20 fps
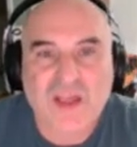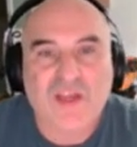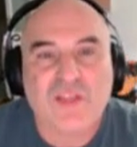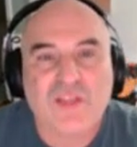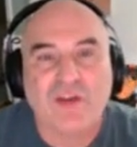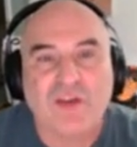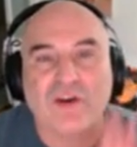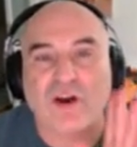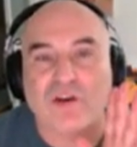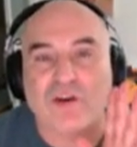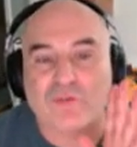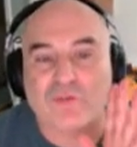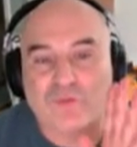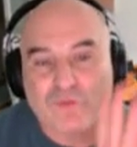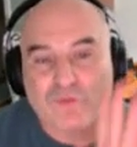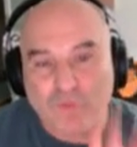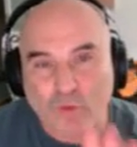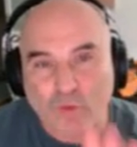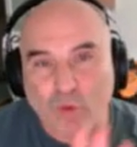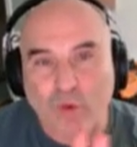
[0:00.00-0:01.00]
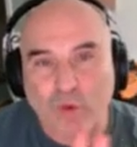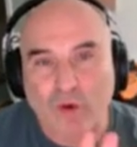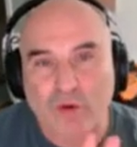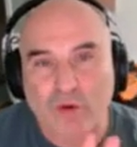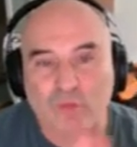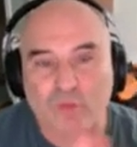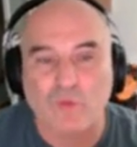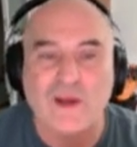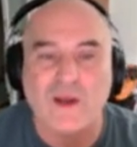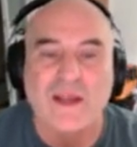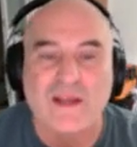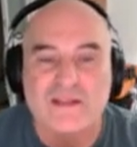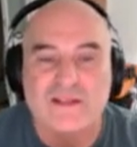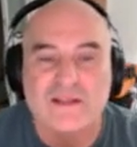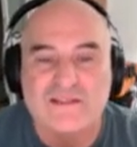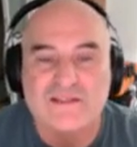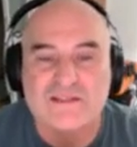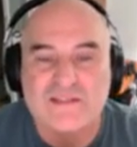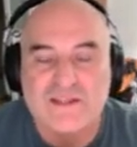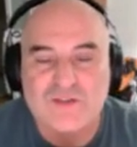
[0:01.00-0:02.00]
There are four
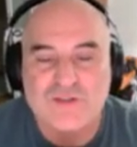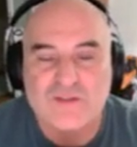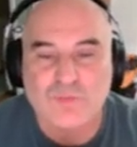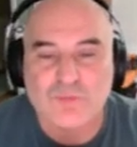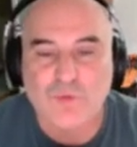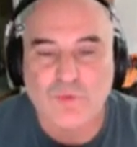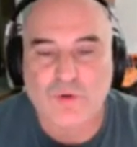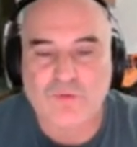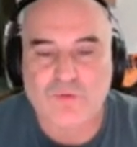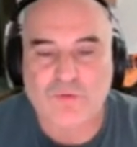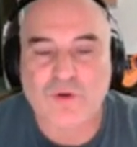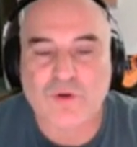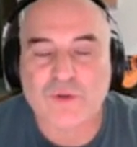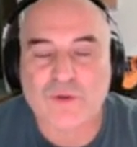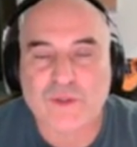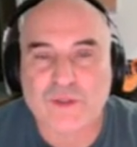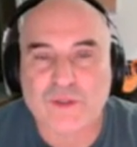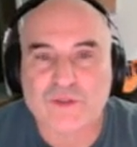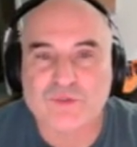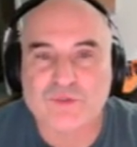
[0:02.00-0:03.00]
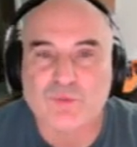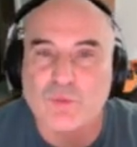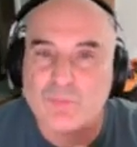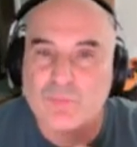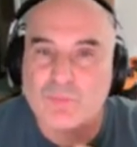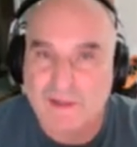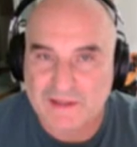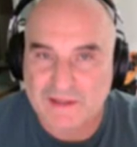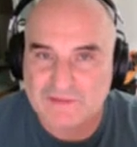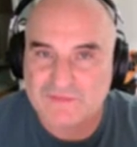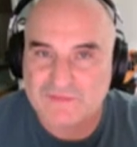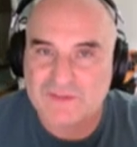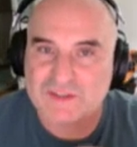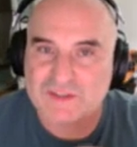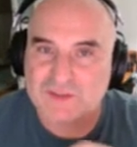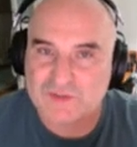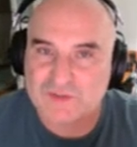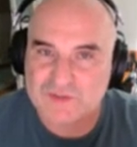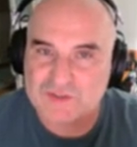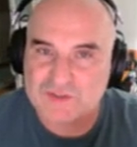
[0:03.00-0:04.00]
ways digital portfolios will benefit
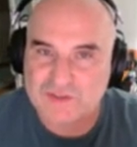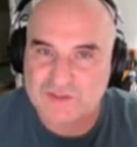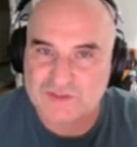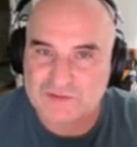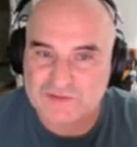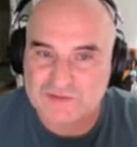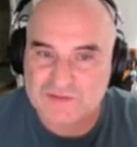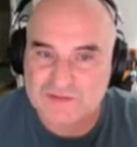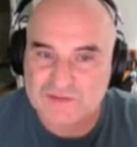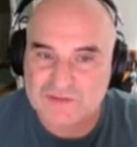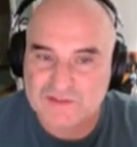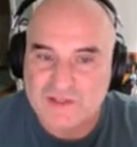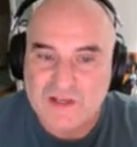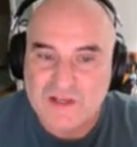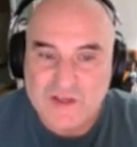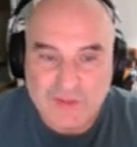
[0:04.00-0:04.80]
your students.